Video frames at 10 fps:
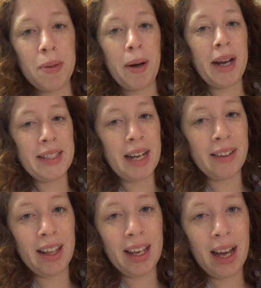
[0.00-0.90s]
to break it
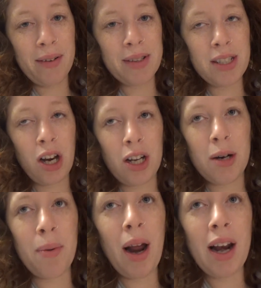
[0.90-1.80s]
down, like I was talking
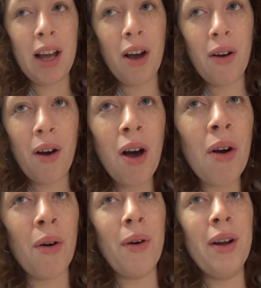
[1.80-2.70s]
to Brian, I go,
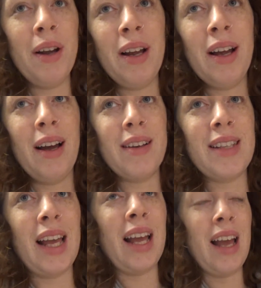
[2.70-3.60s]
oh, I was
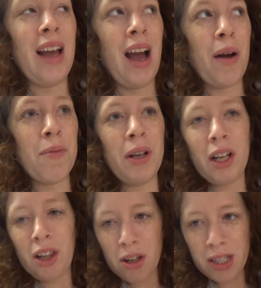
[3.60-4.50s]
like, I'm really
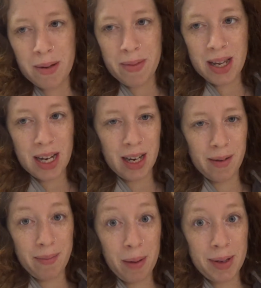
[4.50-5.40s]
close to meeting
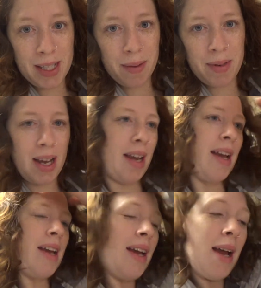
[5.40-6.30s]
him, maybe someday.
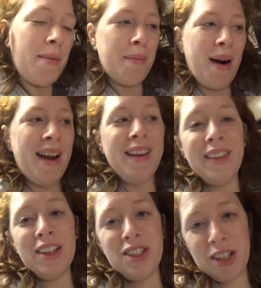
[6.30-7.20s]
And Brian
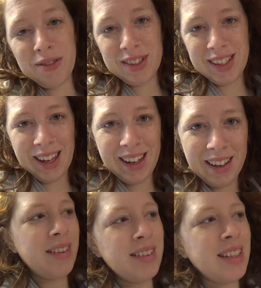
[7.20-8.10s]
legit was like,
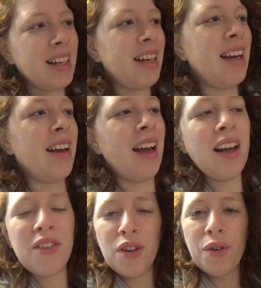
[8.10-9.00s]
he's like, eh, I
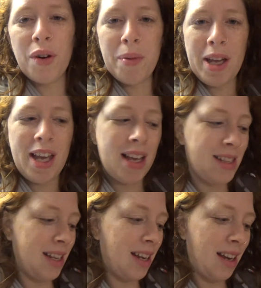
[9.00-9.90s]
don't really want to meet
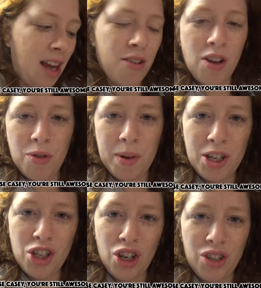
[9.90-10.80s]
Casey. I'd rather meet
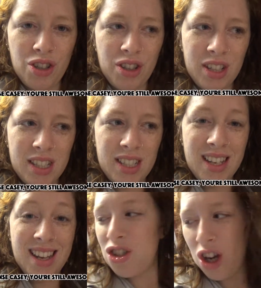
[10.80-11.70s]
Shonduras.
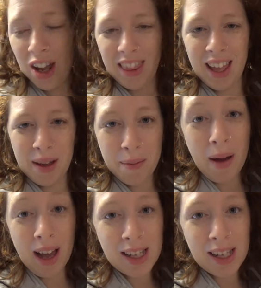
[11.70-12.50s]
Sean, like, my